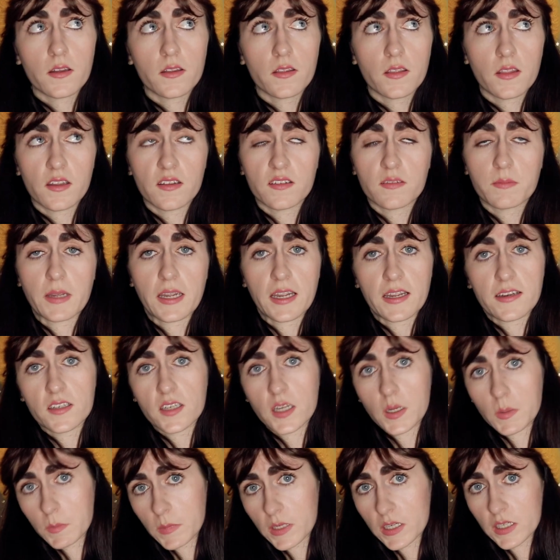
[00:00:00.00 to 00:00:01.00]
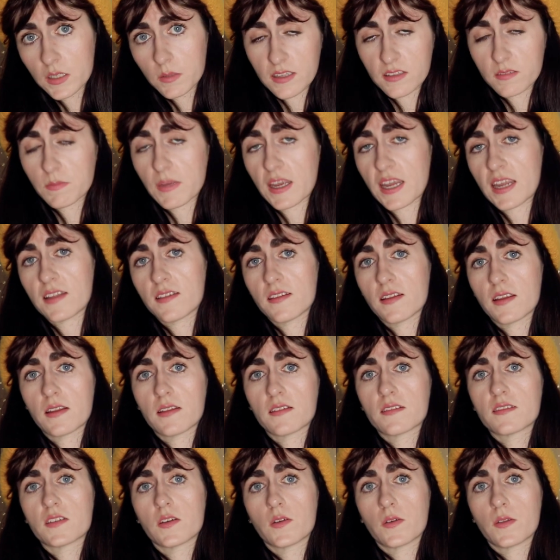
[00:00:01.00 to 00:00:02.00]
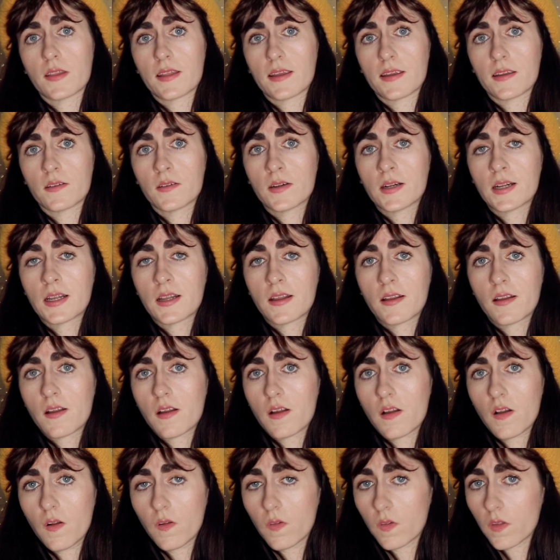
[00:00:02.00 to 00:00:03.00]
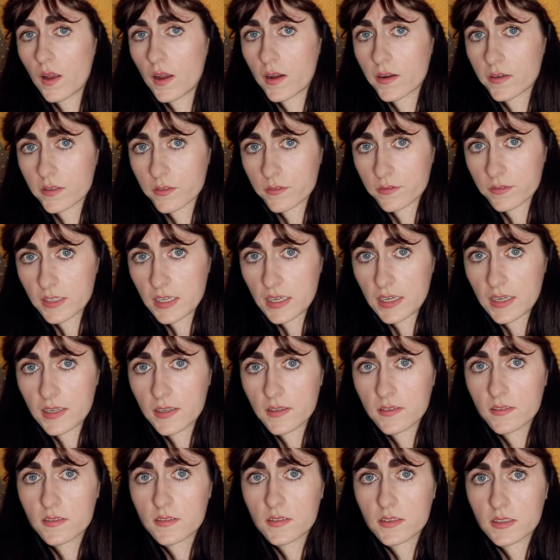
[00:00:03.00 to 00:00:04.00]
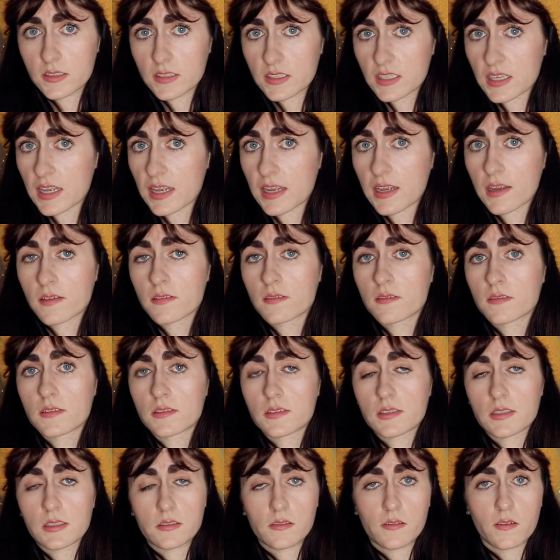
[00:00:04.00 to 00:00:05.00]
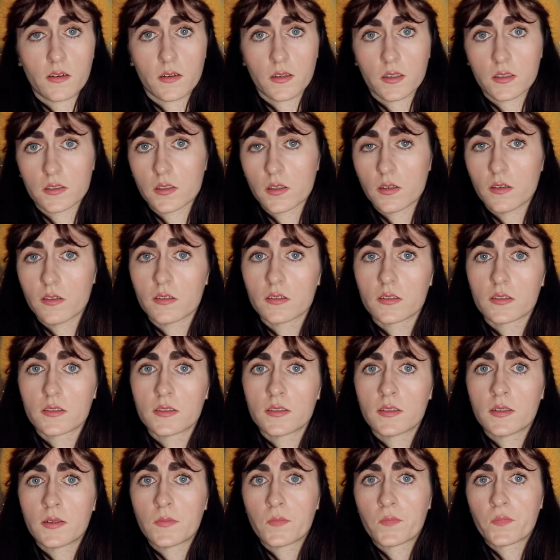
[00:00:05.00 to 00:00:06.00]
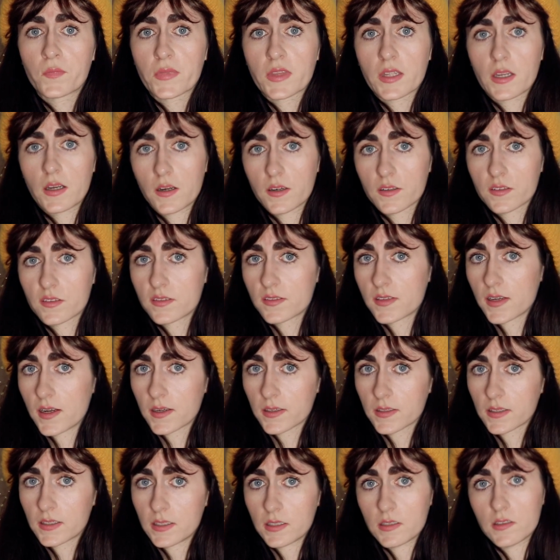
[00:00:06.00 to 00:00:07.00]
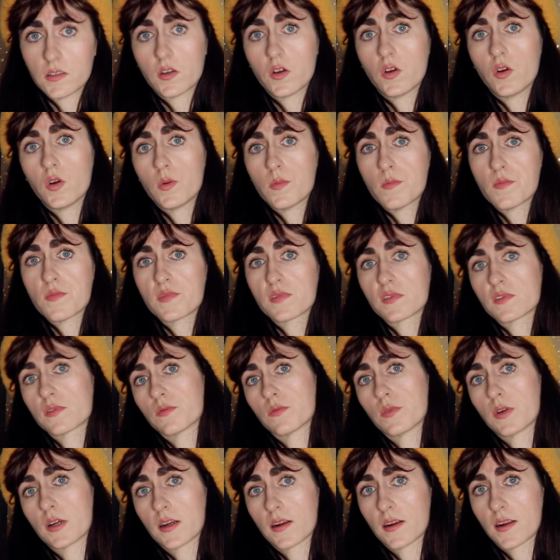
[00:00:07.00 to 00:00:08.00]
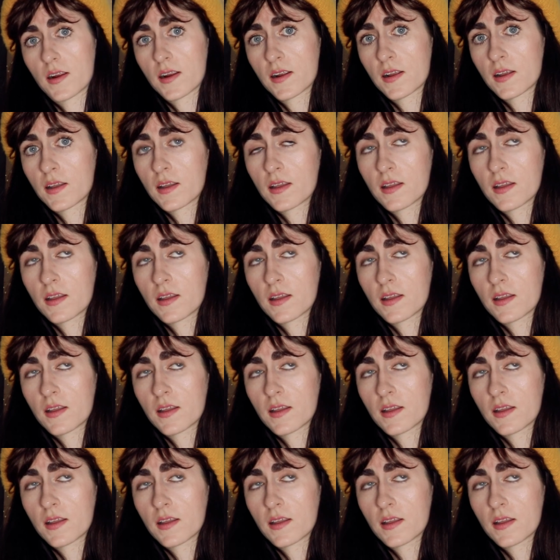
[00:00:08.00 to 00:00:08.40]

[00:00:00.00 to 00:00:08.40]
this pandemic has made it so that a lot of kids and teens and young adults are stuck in homes where